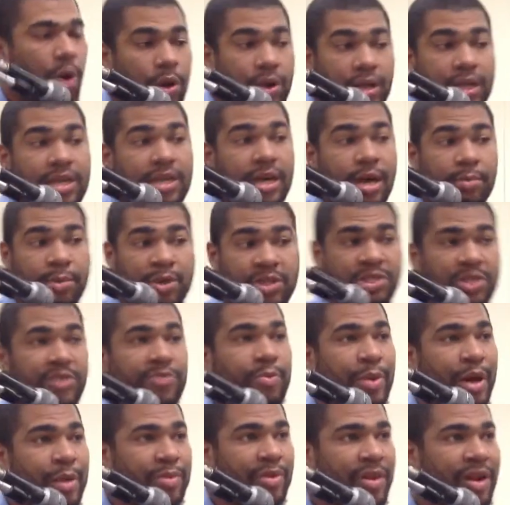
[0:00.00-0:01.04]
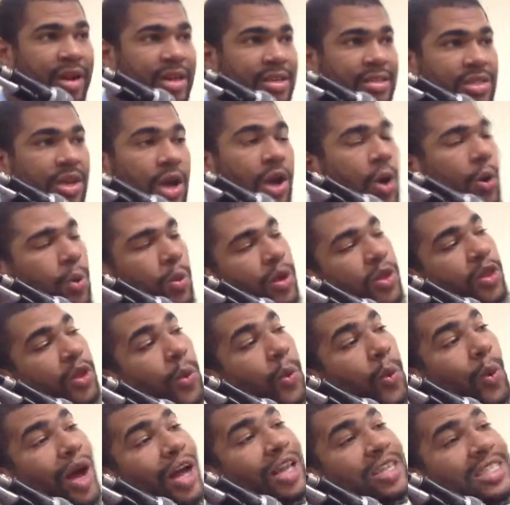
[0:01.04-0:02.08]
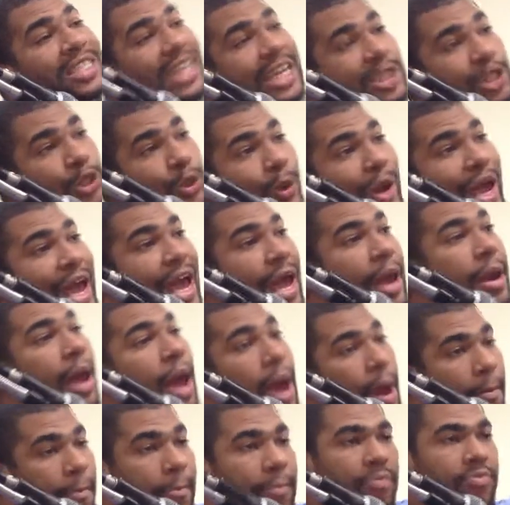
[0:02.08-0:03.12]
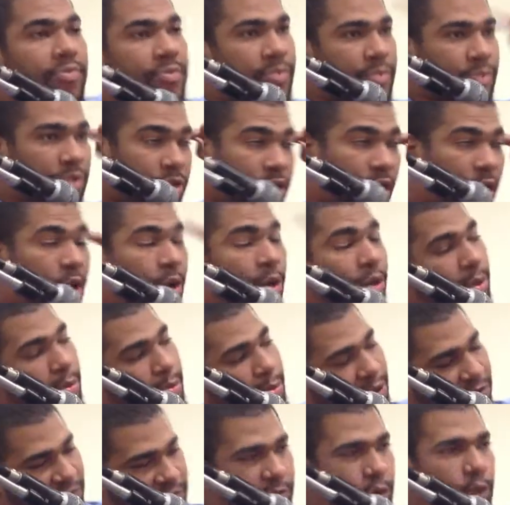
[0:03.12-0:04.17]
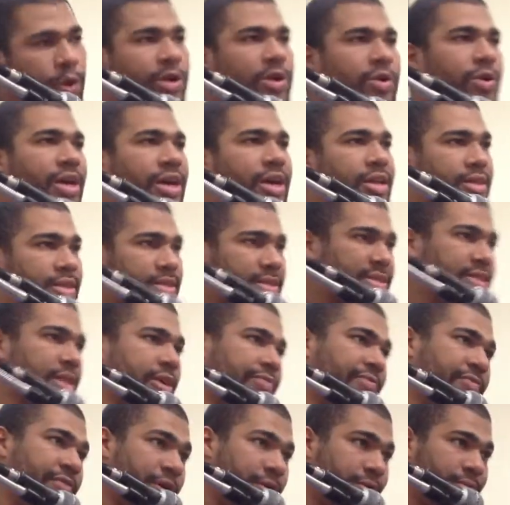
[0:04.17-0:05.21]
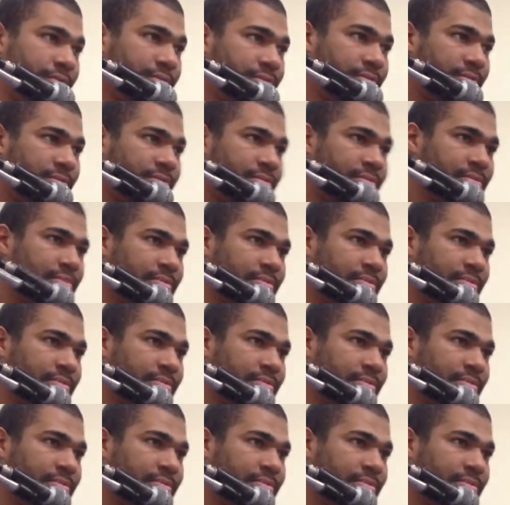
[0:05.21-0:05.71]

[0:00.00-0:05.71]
only numbers you've memorized were the ones that you had known before you had the cell phone.